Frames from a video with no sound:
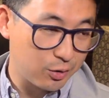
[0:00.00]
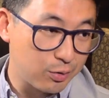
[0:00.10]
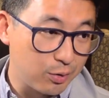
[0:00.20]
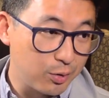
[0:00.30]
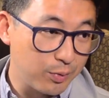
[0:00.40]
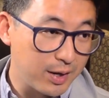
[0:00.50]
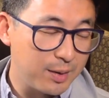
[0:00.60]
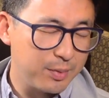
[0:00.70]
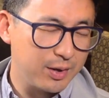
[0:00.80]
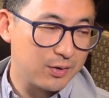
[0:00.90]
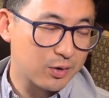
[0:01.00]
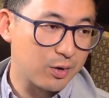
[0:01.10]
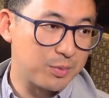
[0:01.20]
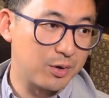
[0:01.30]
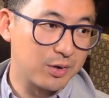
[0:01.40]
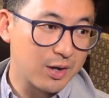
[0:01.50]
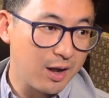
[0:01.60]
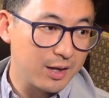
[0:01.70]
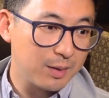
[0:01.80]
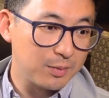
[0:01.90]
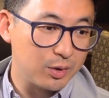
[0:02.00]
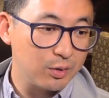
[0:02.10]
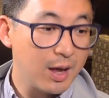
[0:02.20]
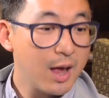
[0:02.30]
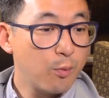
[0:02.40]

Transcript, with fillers: true to what he believes Scripture is calling him to,